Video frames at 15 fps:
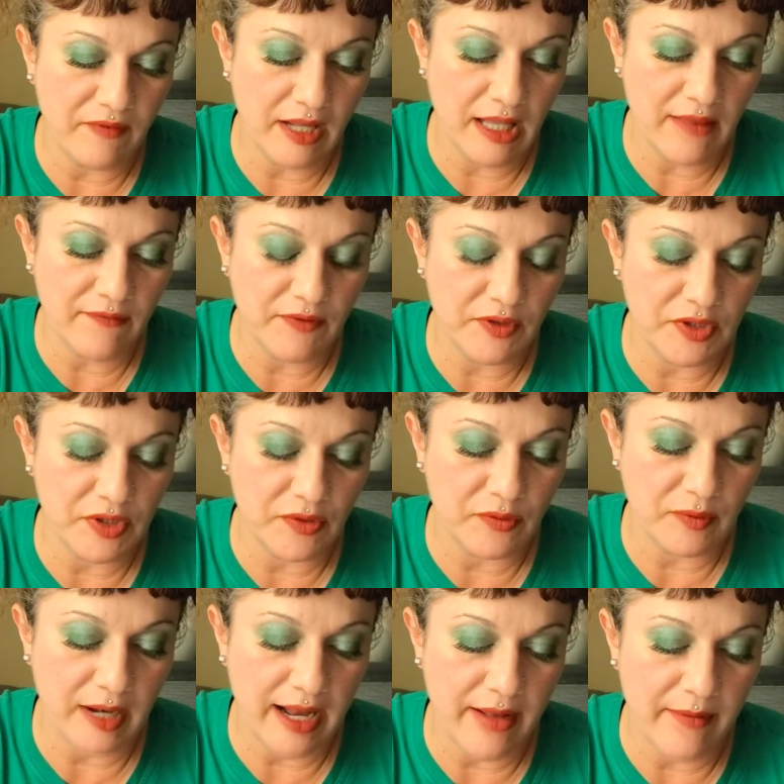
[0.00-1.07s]
faithful to
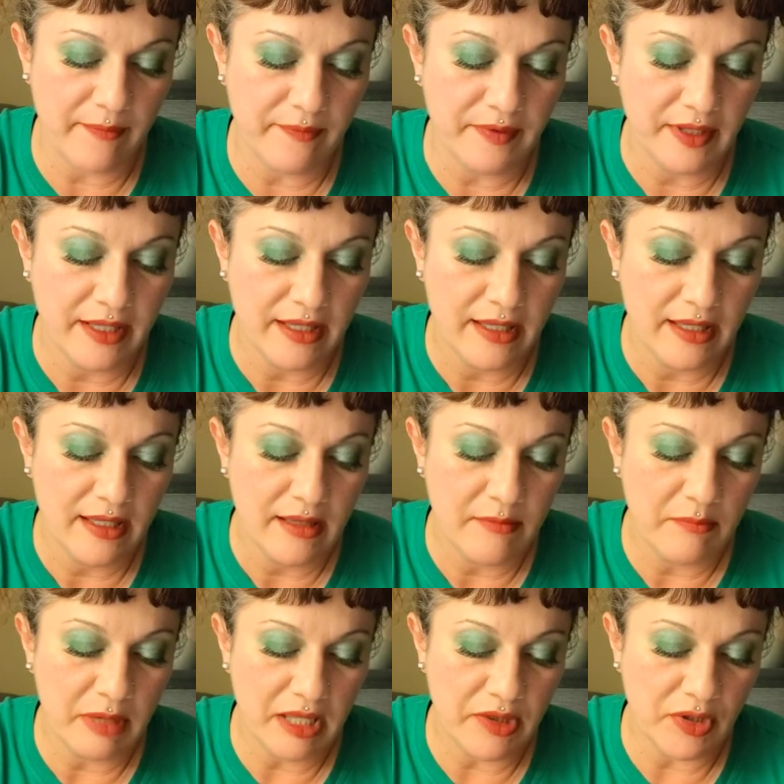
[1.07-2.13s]
Ram,
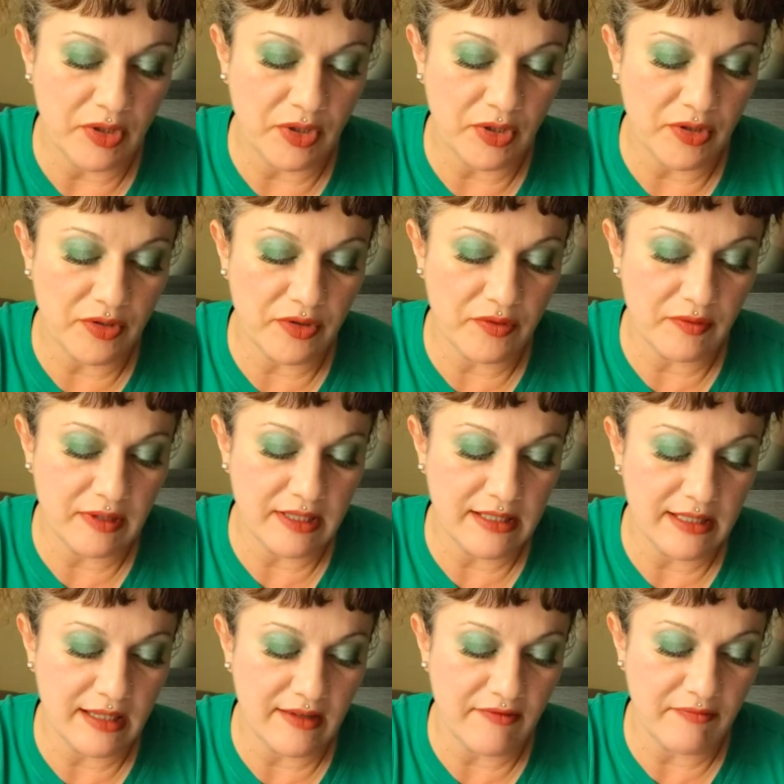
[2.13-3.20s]
may the earth
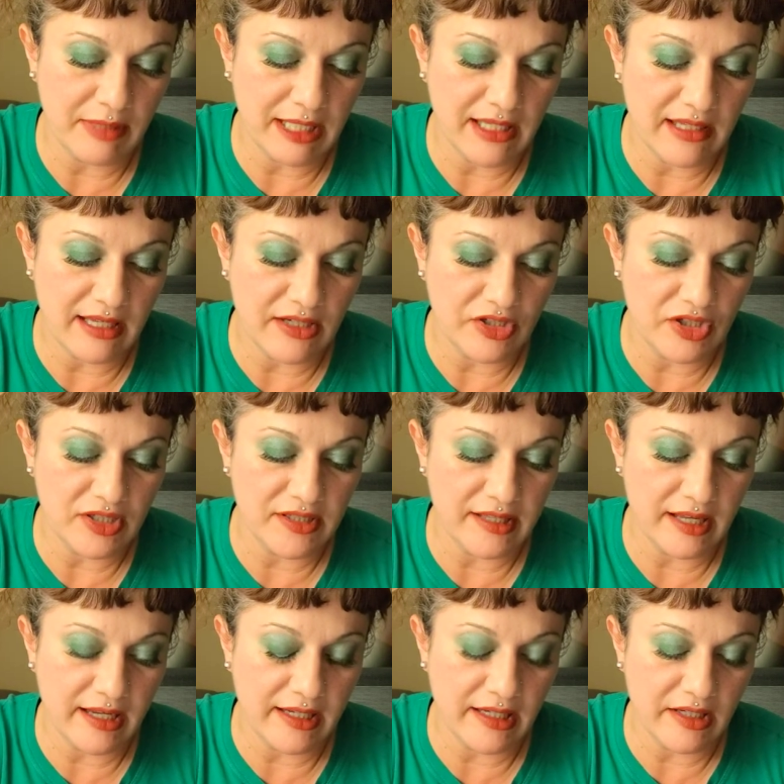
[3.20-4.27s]
receive me. And she
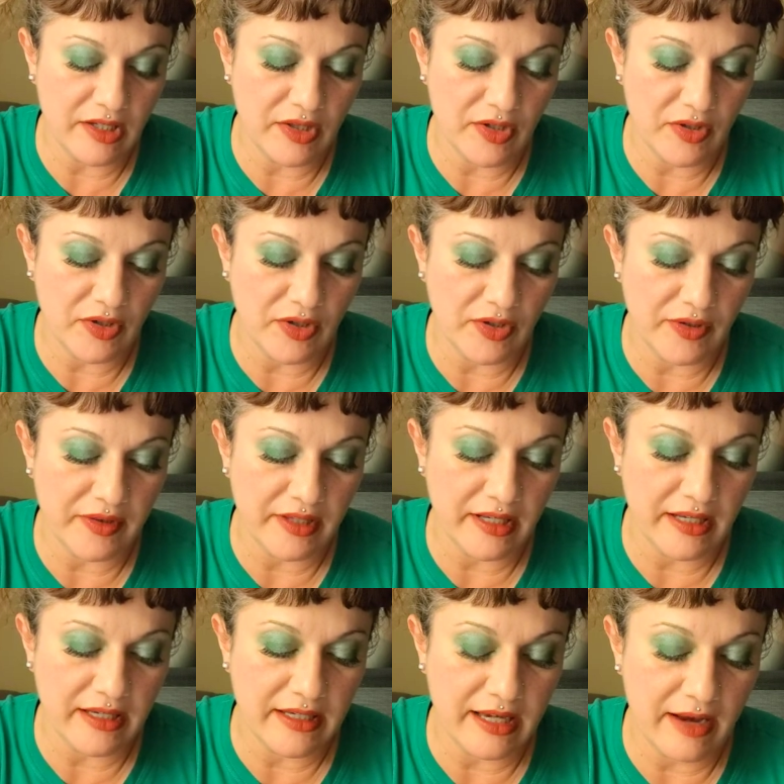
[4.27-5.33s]
sank into the earth,
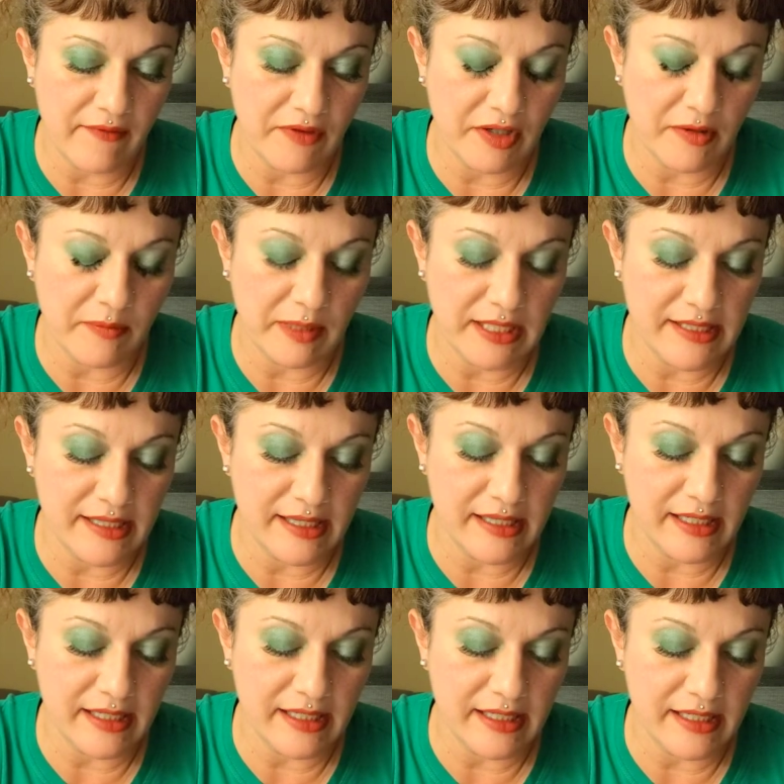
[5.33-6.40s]
never to be seen
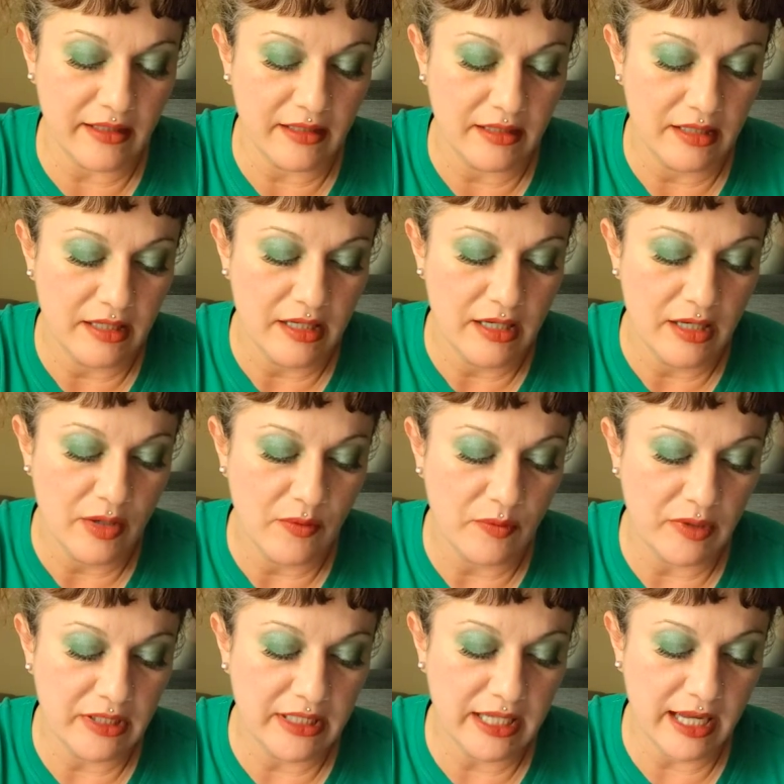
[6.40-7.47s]
again.
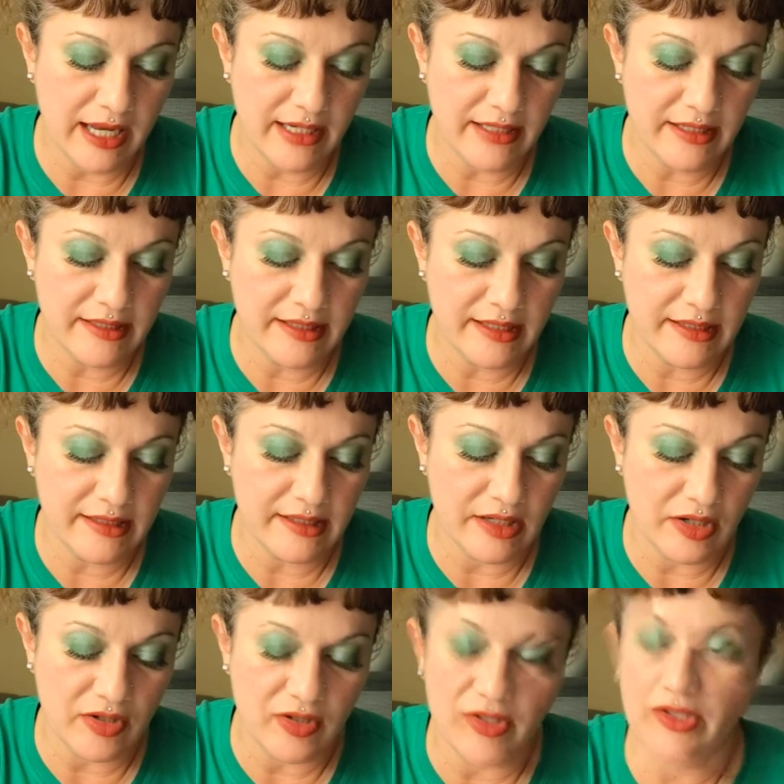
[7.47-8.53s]
When kindness isn't
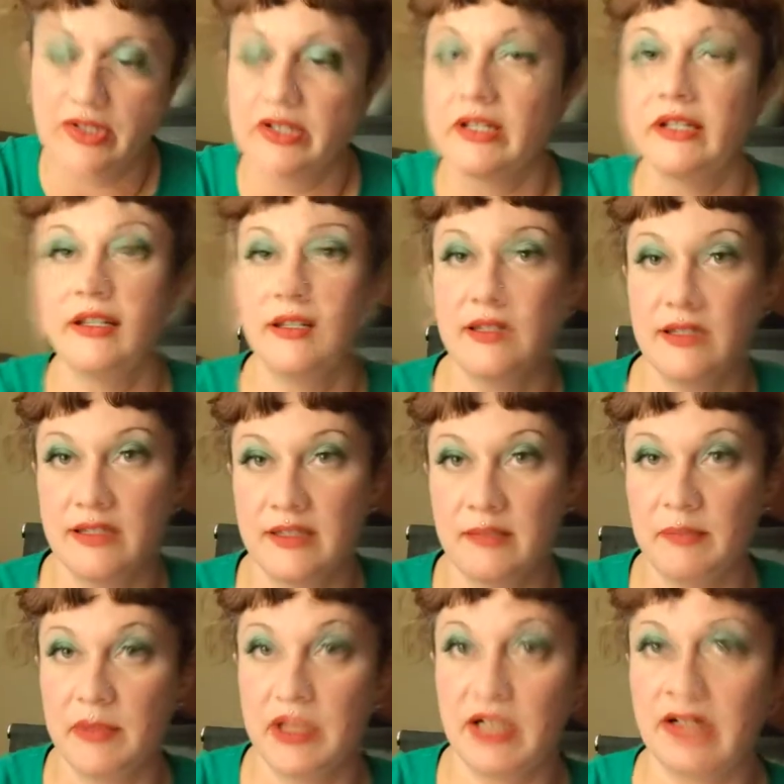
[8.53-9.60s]
honored, it
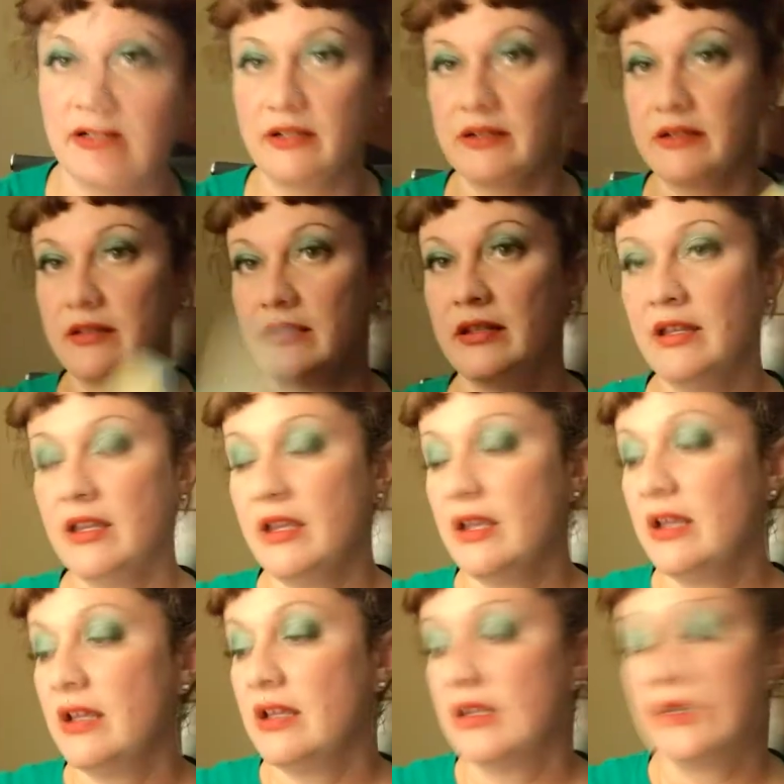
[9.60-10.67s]
disappears.
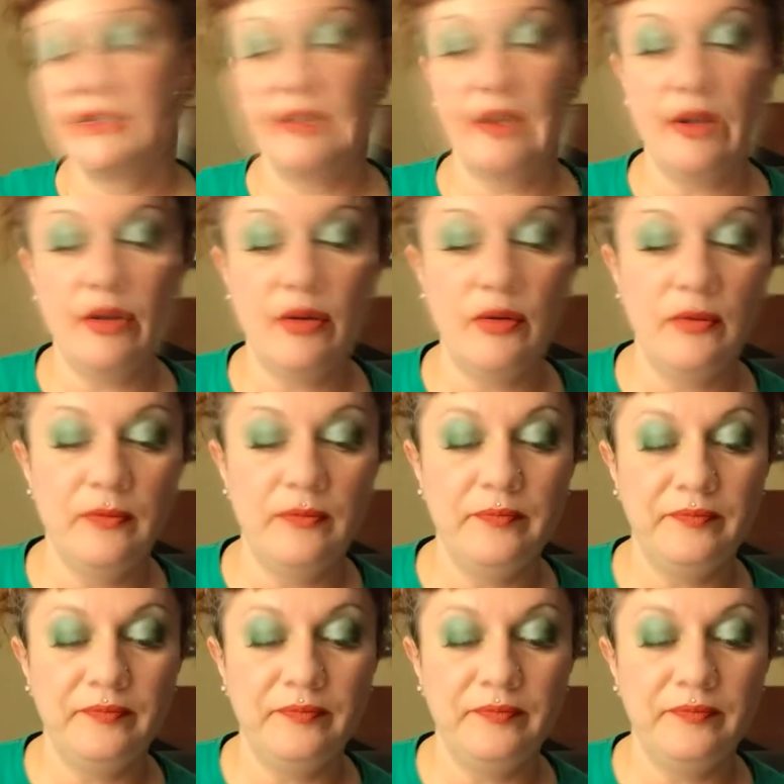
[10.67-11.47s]
So,